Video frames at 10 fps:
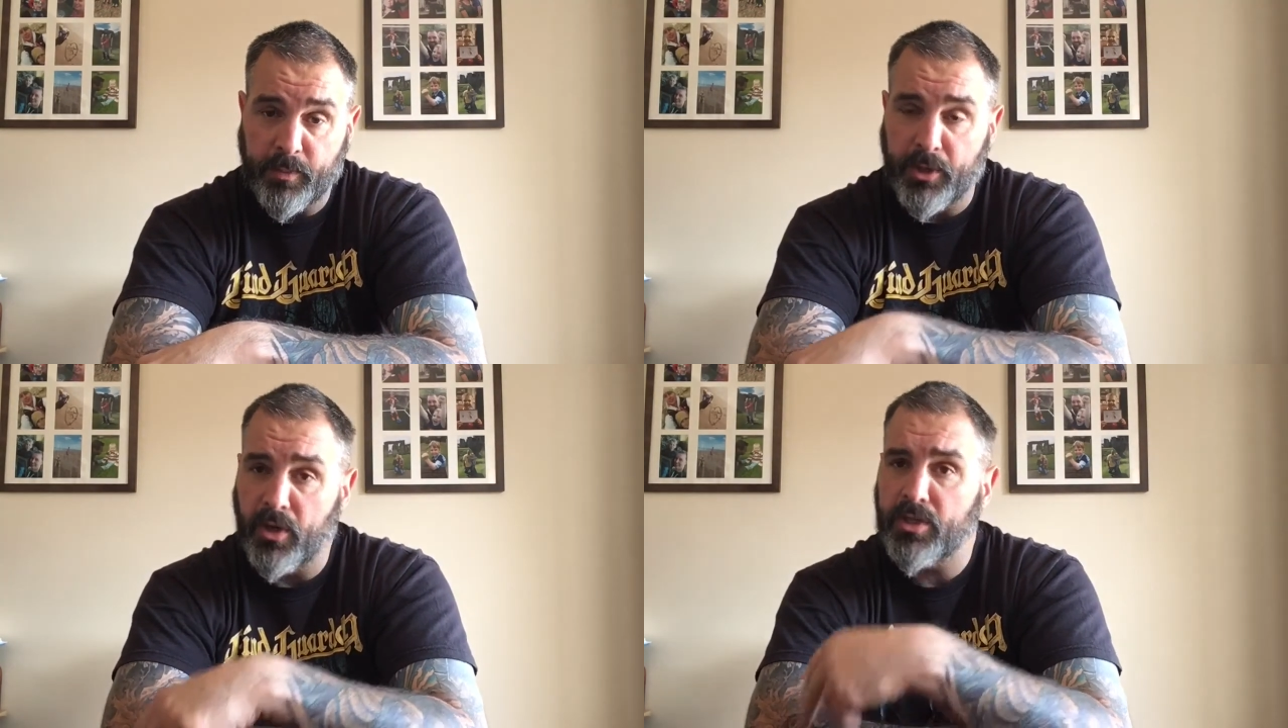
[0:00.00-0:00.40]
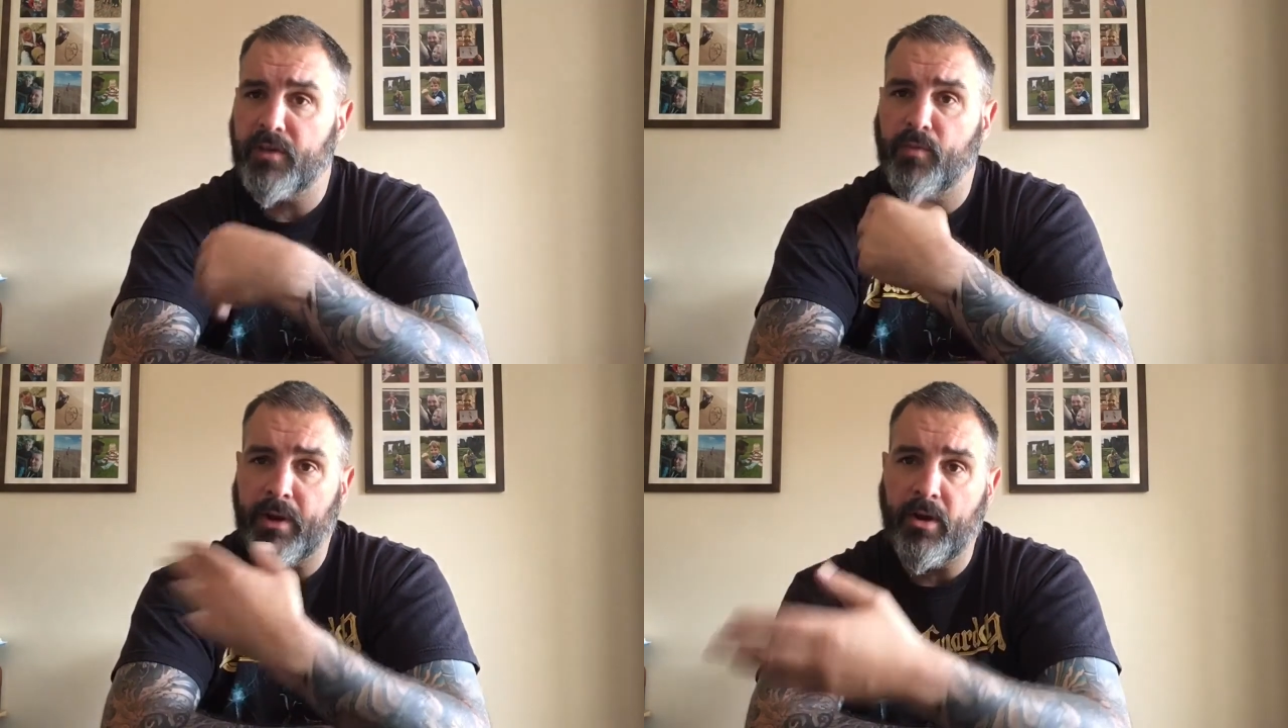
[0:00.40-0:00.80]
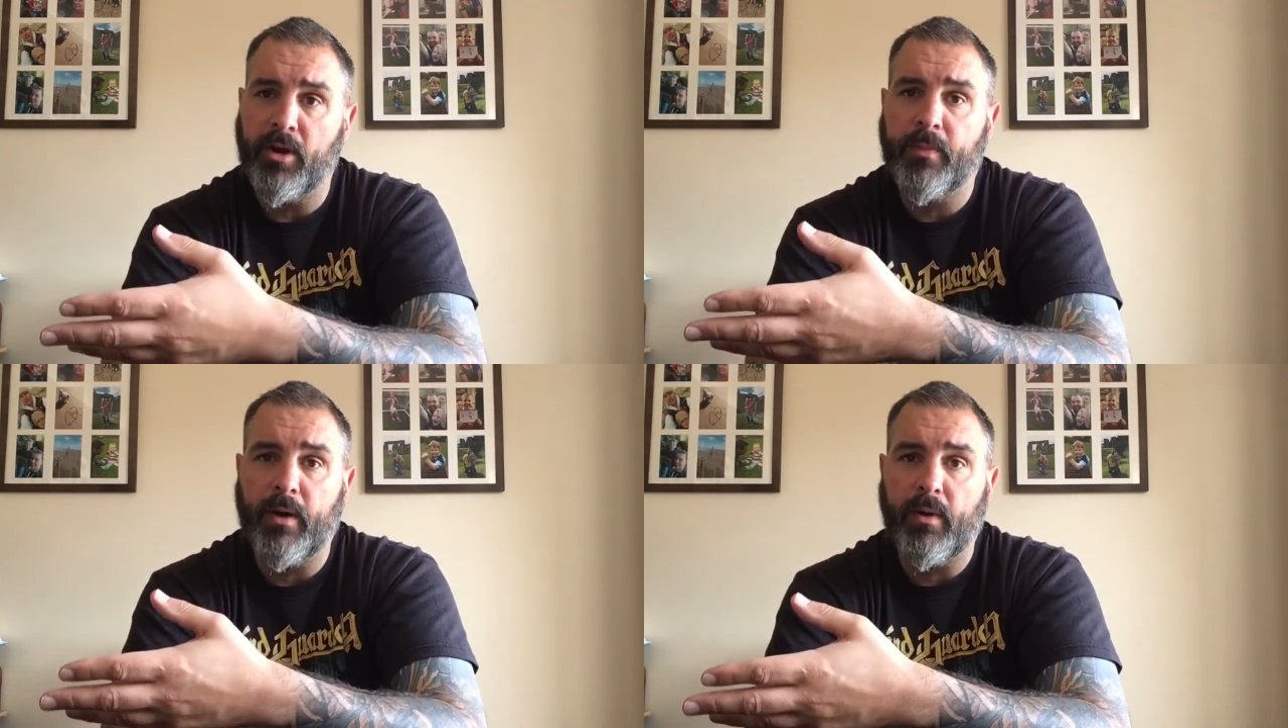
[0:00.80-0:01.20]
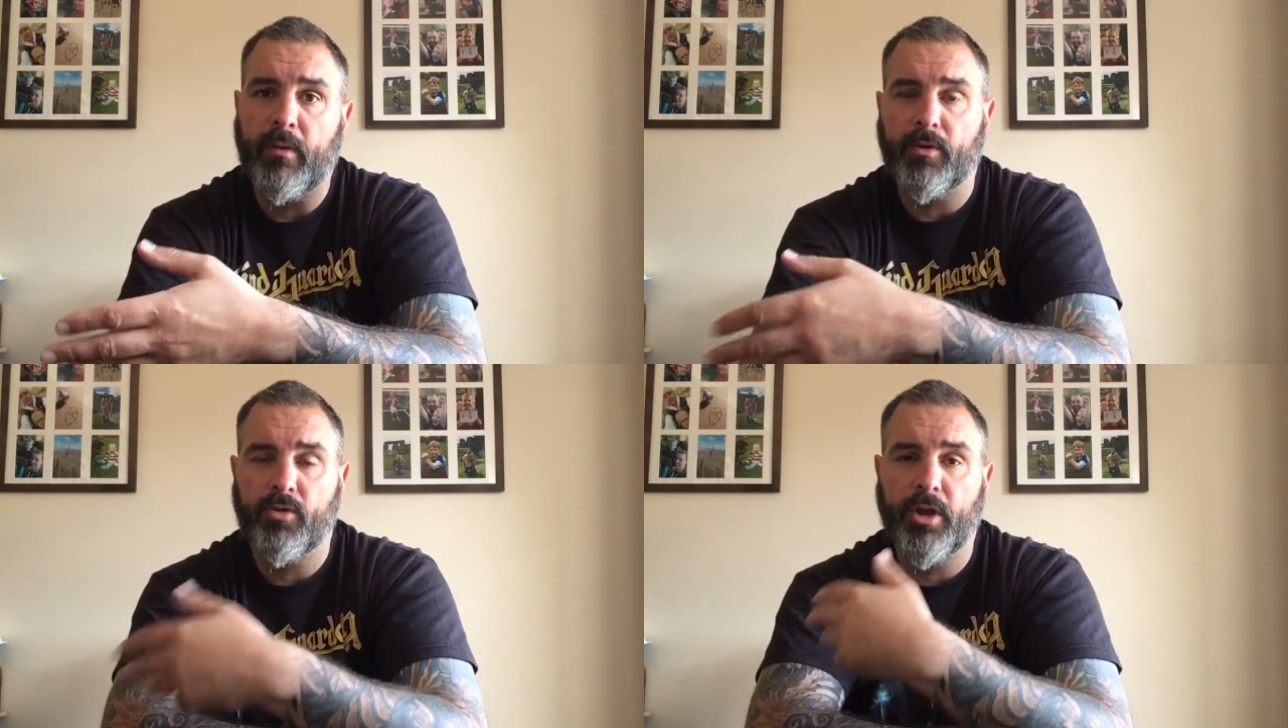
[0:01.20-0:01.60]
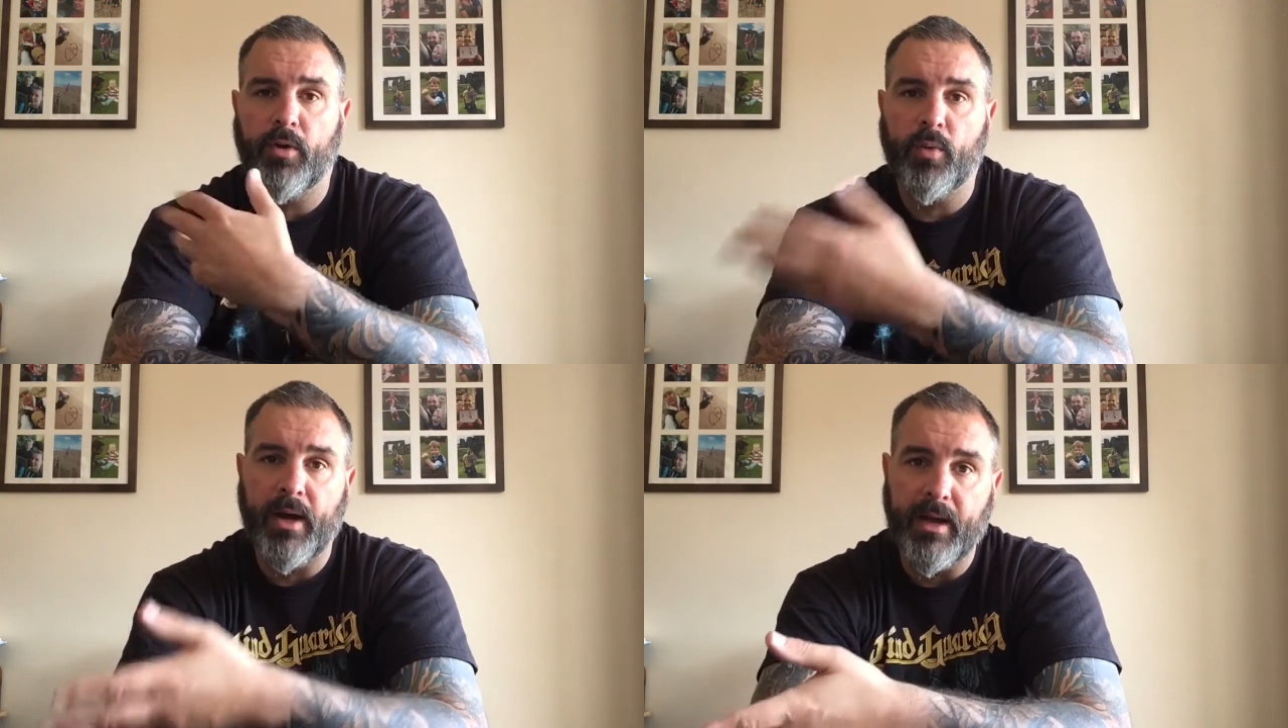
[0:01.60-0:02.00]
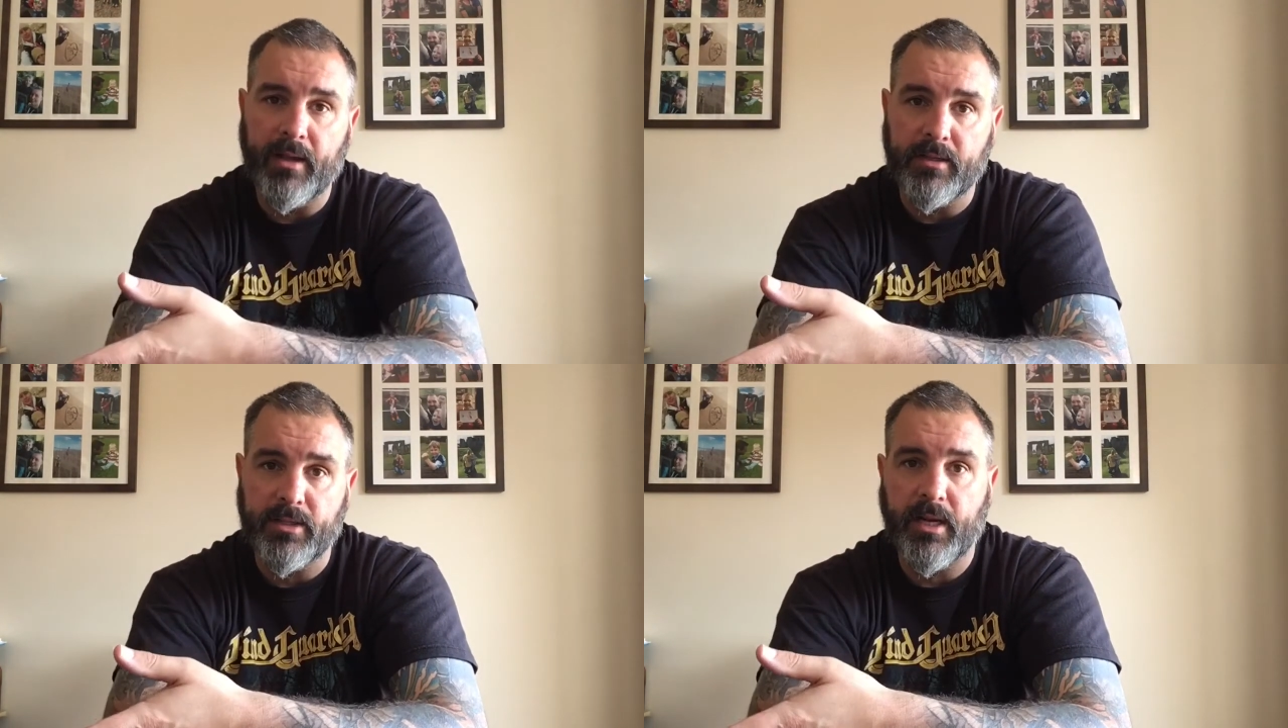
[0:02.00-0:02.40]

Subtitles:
because I've went on about how to create worlds